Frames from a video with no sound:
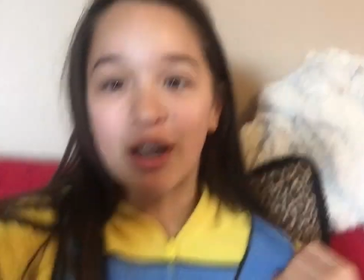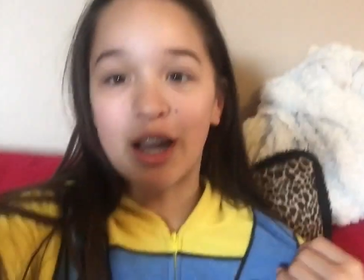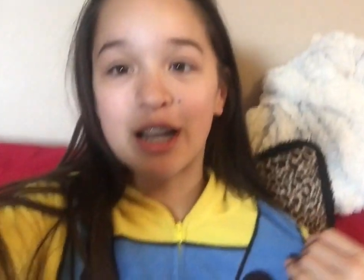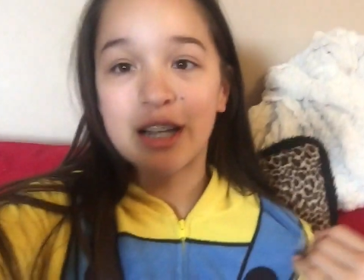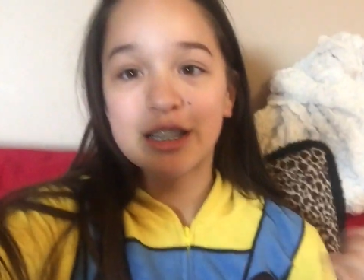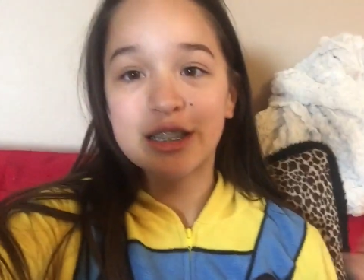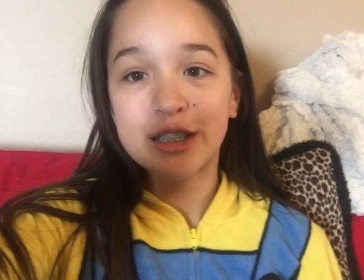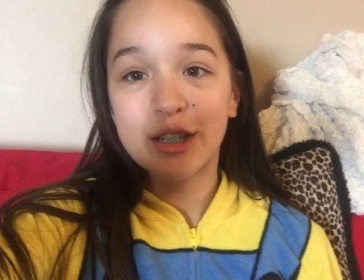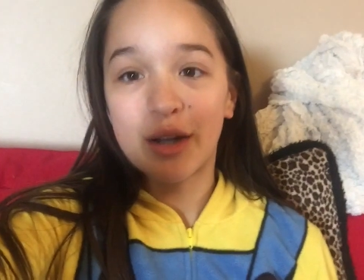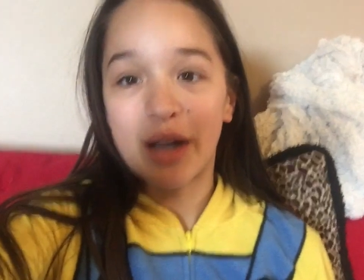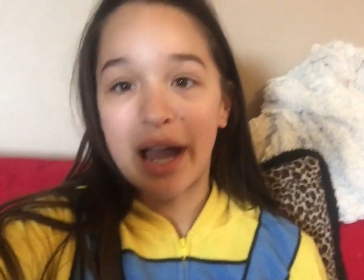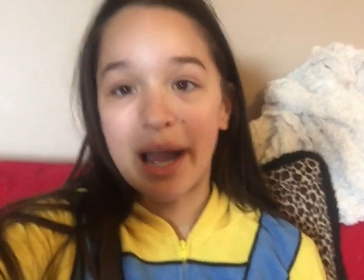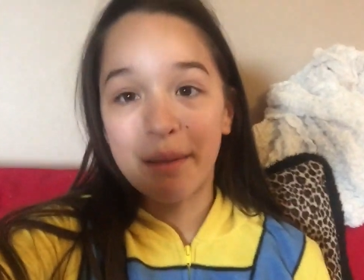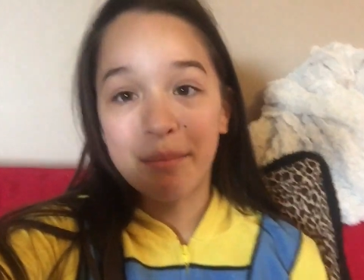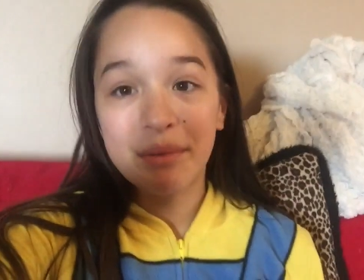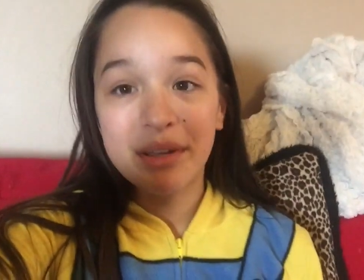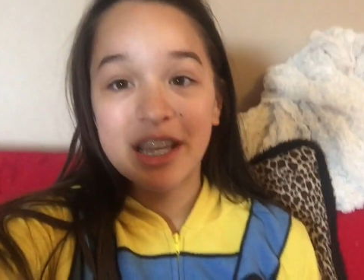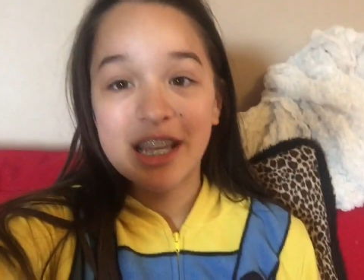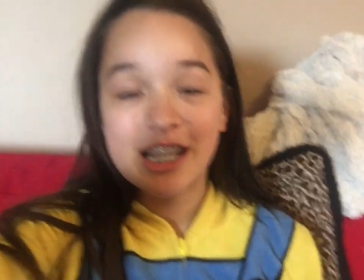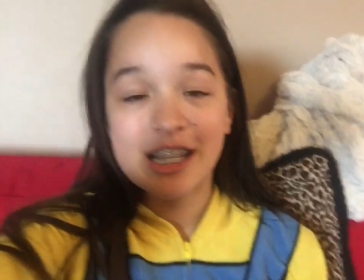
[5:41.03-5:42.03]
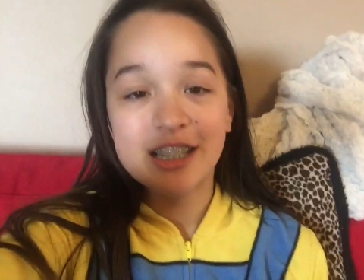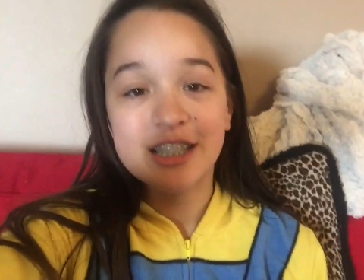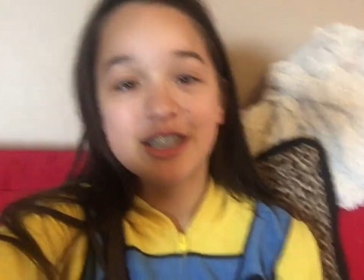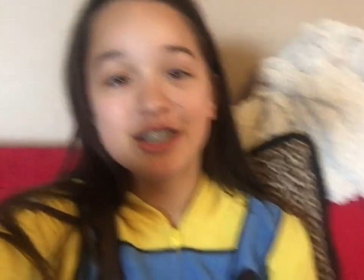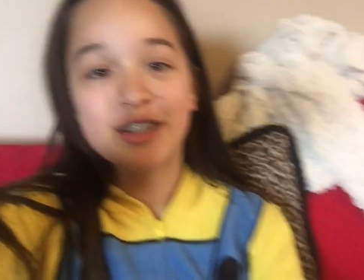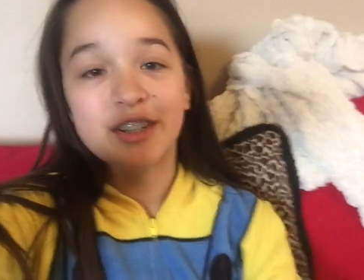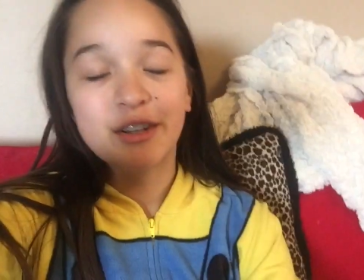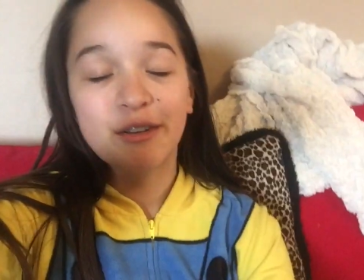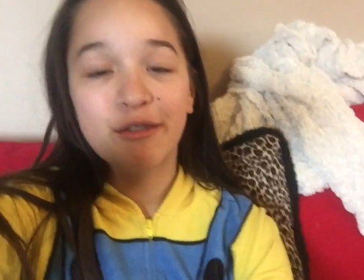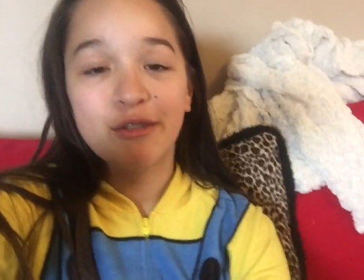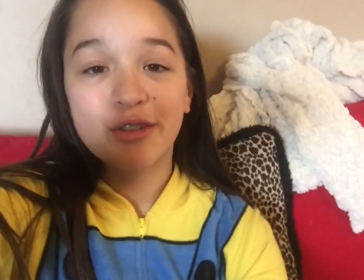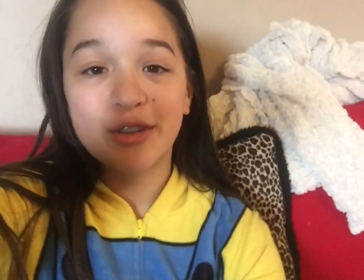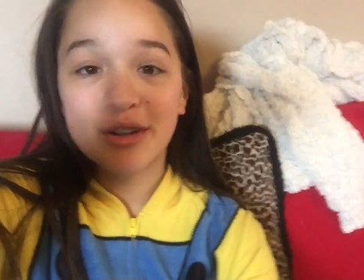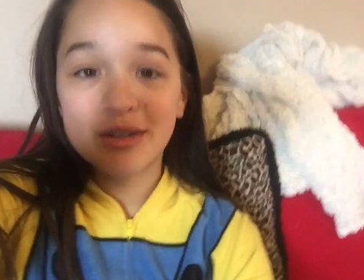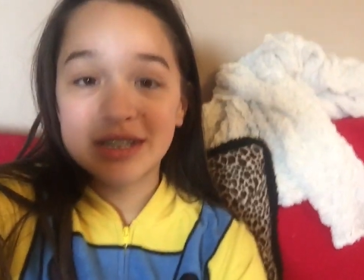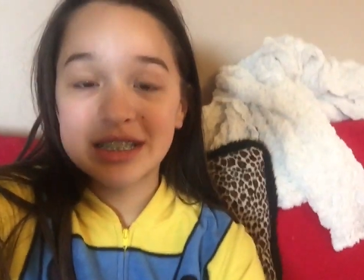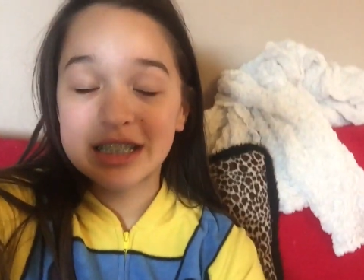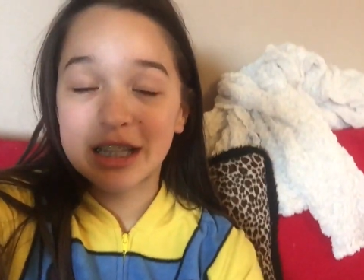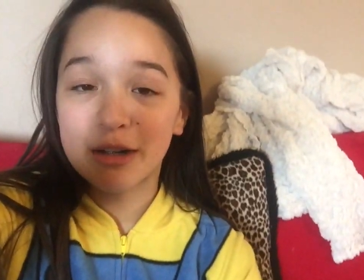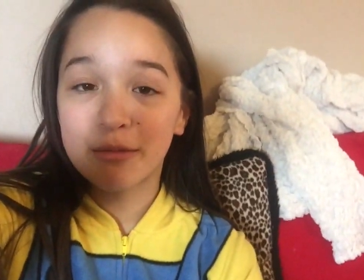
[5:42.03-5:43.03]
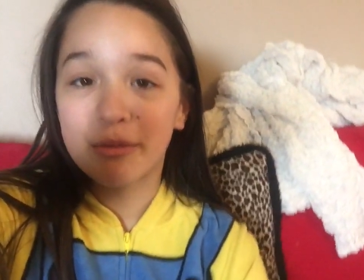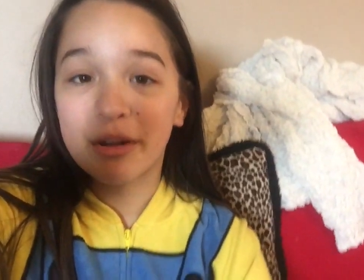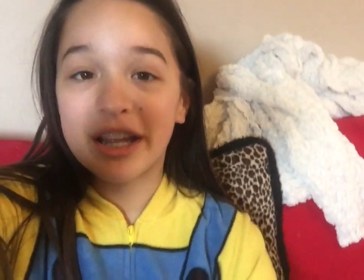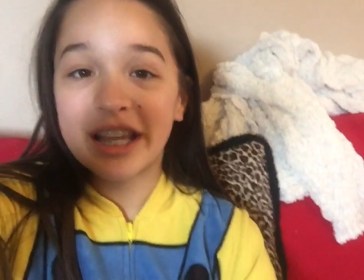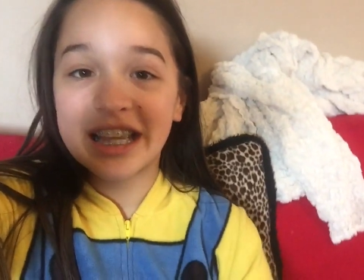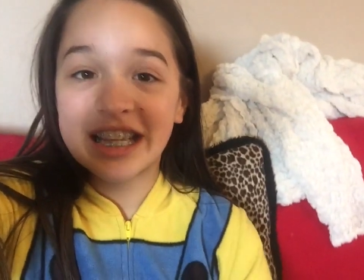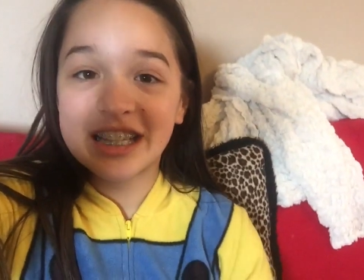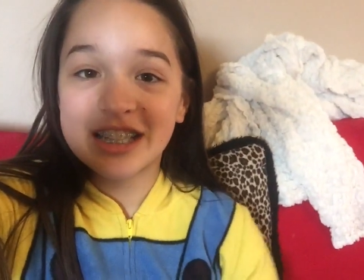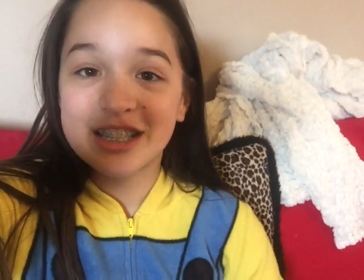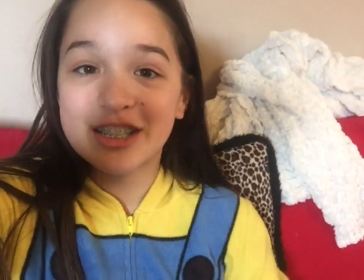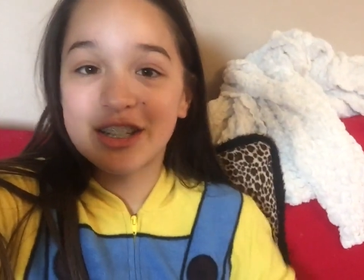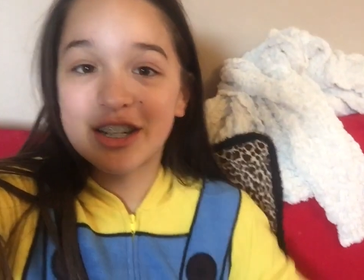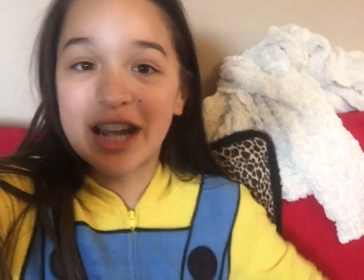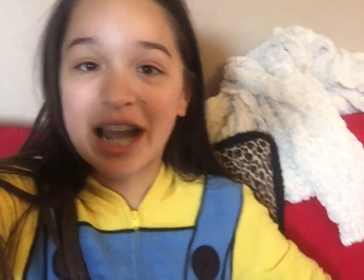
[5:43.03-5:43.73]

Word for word: vlog. So happy Easter. And if you don't celebrate Easter,